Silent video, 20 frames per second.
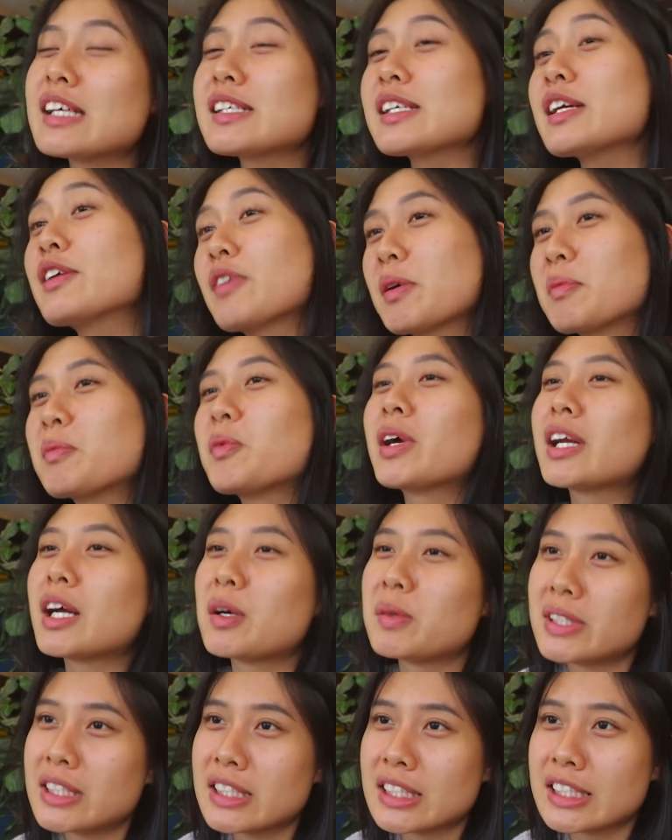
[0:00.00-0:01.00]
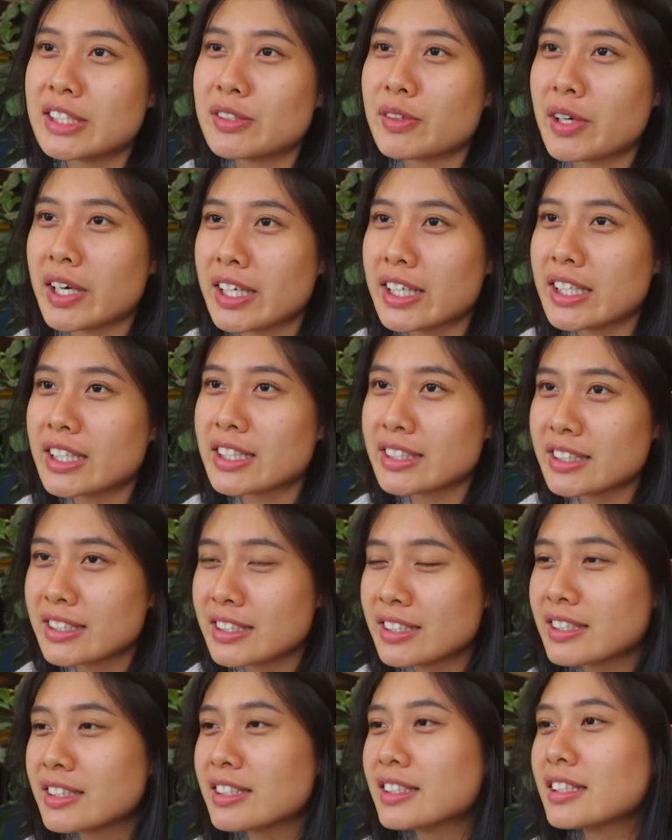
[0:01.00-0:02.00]
let's say if I'm 1 hour early, right?
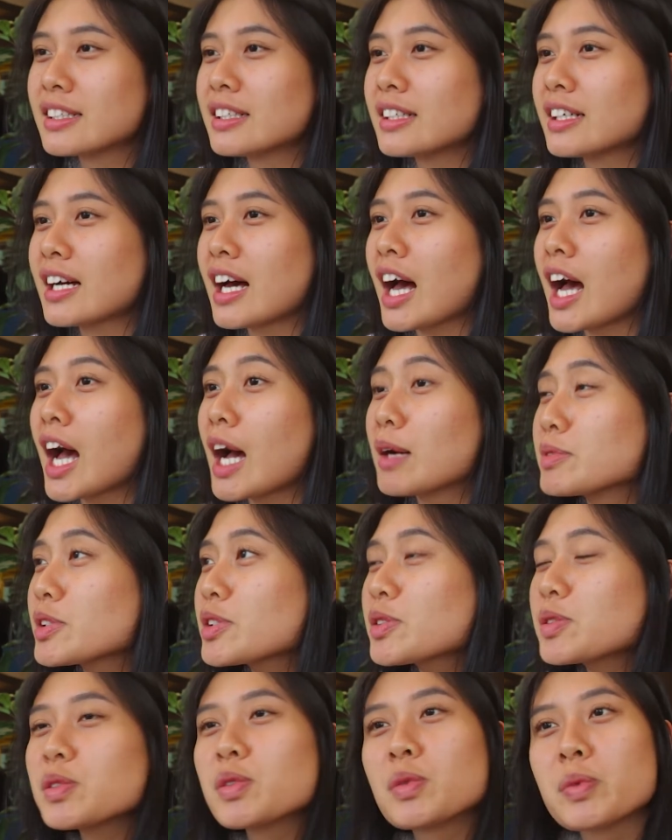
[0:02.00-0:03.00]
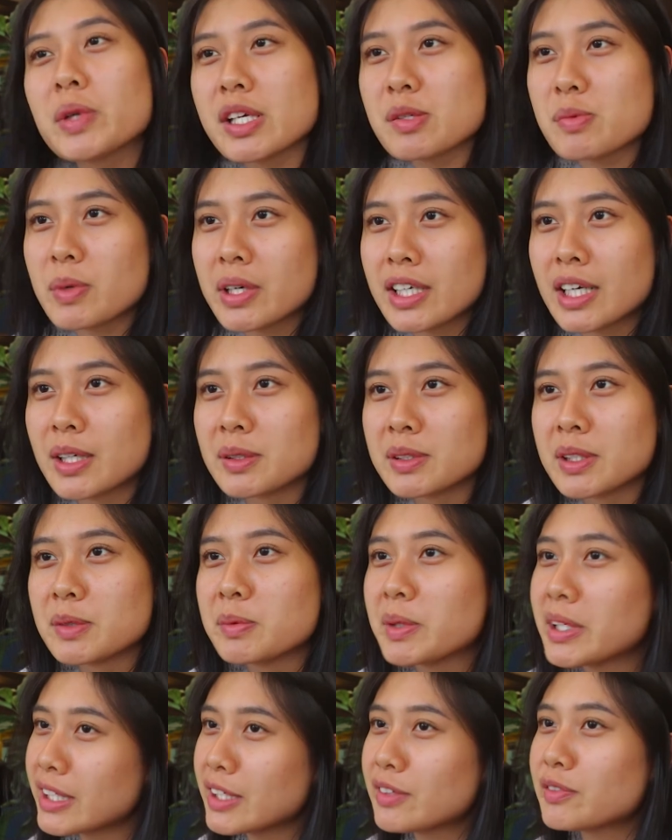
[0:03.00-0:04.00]
I'm just gonna waste 1
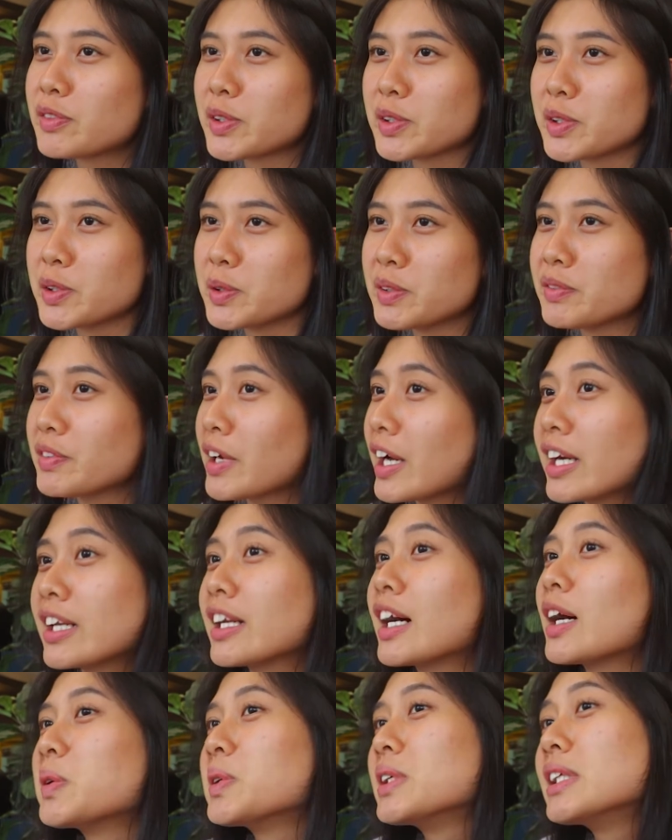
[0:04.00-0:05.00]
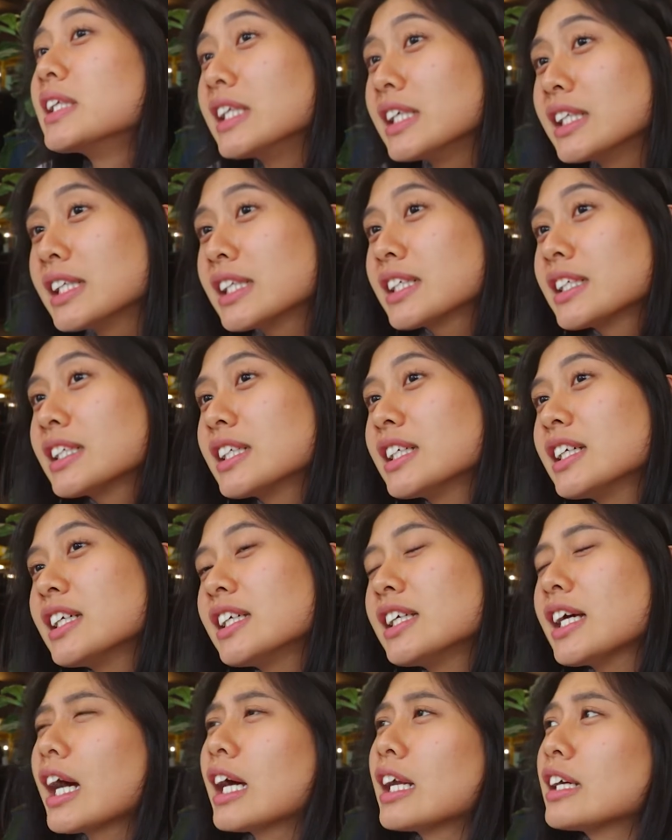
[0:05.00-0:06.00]
hour waiting for you if you're an hour late.
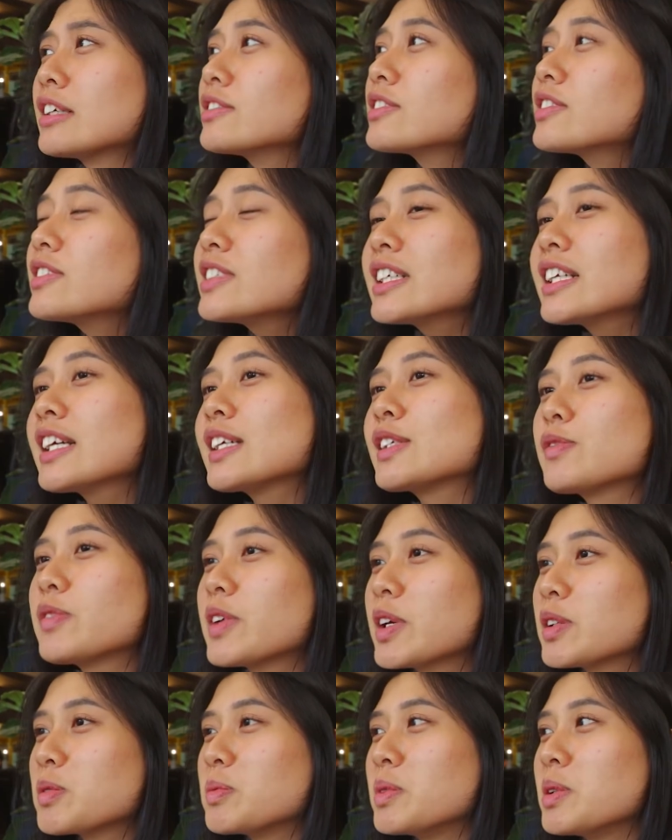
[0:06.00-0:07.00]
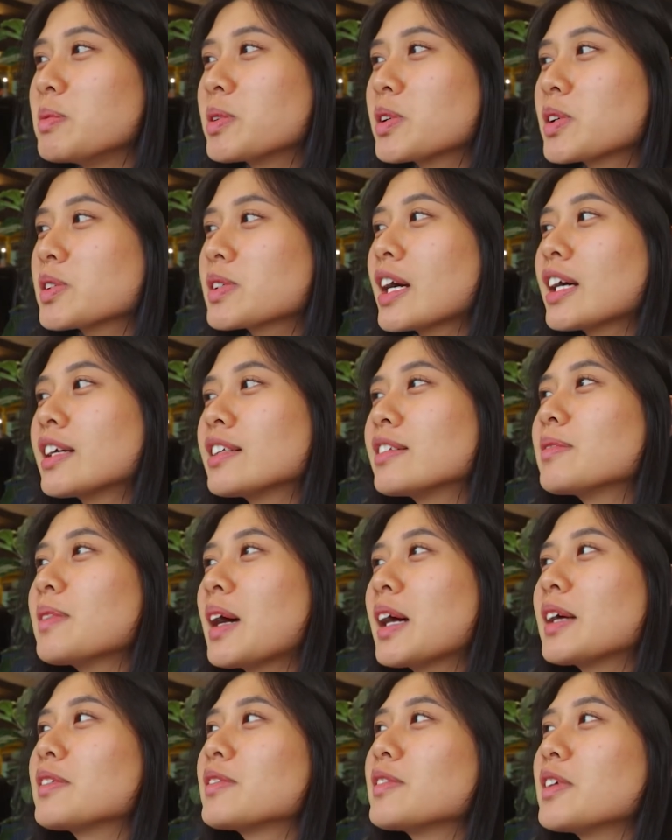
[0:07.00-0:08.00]
Yeah, and I don't think that's fair to me because I
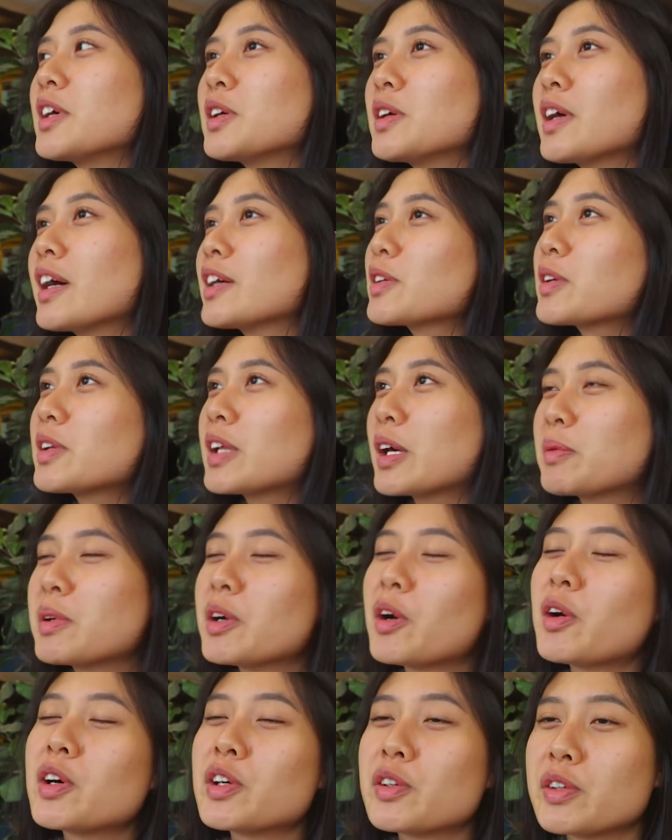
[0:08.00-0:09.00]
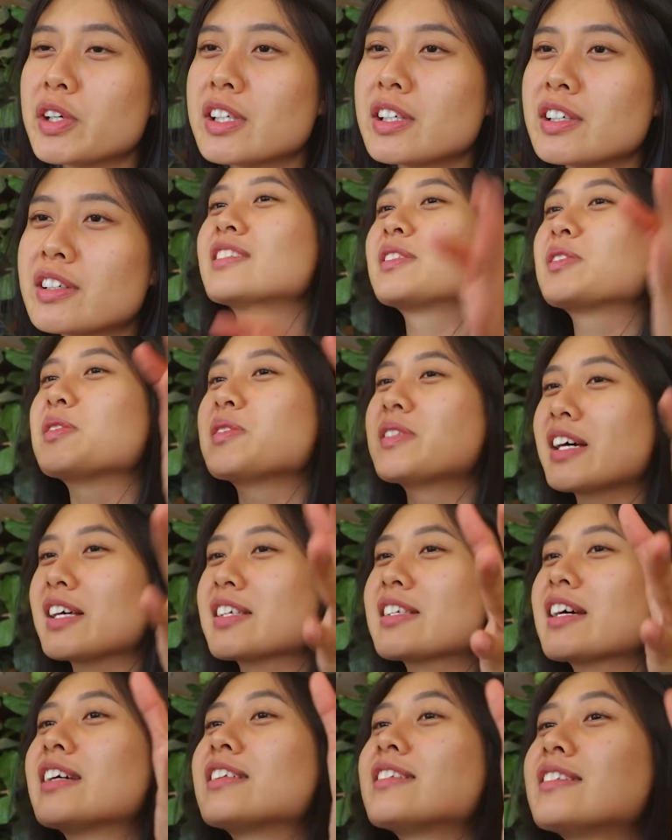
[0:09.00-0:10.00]
thought like we all agreed to set aside